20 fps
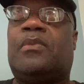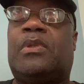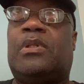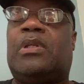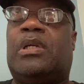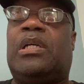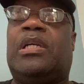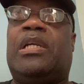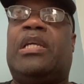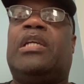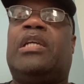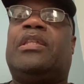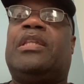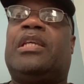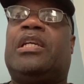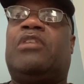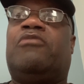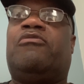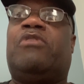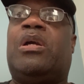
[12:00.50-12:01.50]
I can't
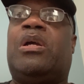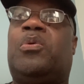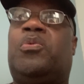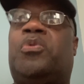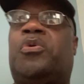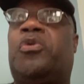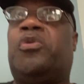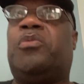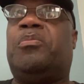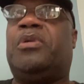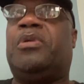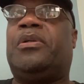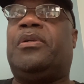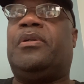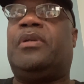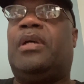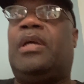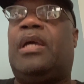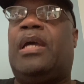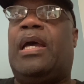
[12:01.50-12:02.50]
think of the right word, but
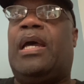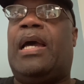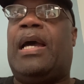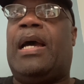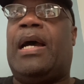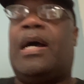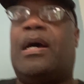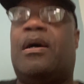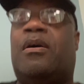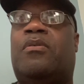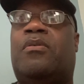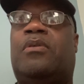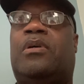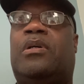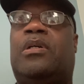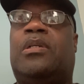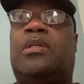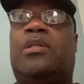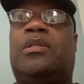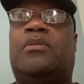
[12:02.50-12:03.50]

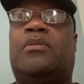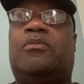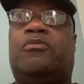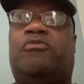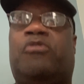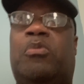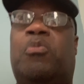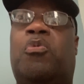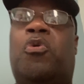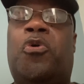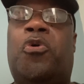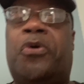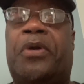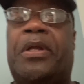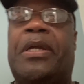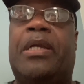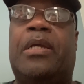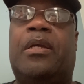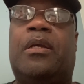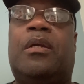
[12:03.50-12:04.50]
how
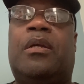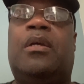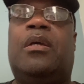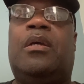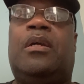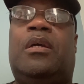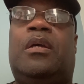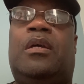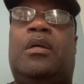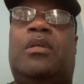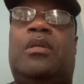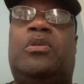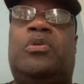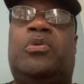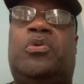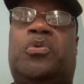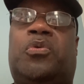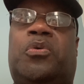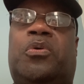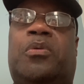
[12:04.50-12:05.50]
rewarding
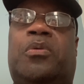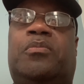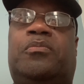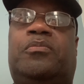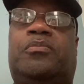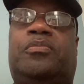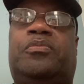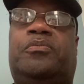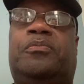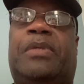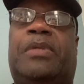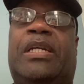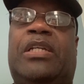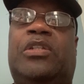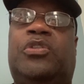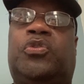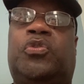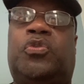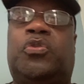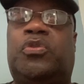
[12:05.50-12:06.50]
your main
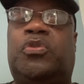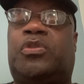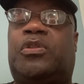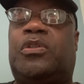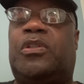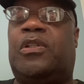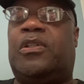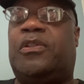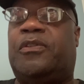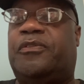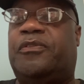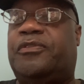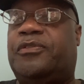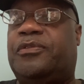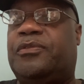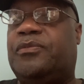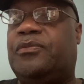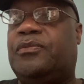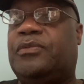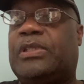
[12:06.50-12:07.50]
source of
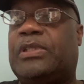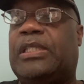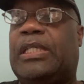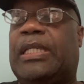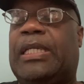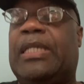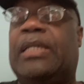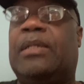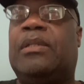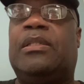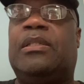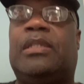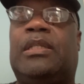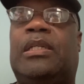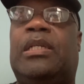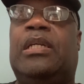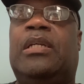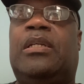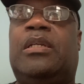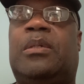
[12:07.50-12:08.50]

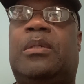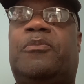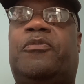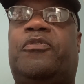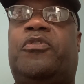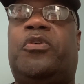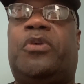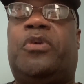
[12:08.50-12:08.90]
income for an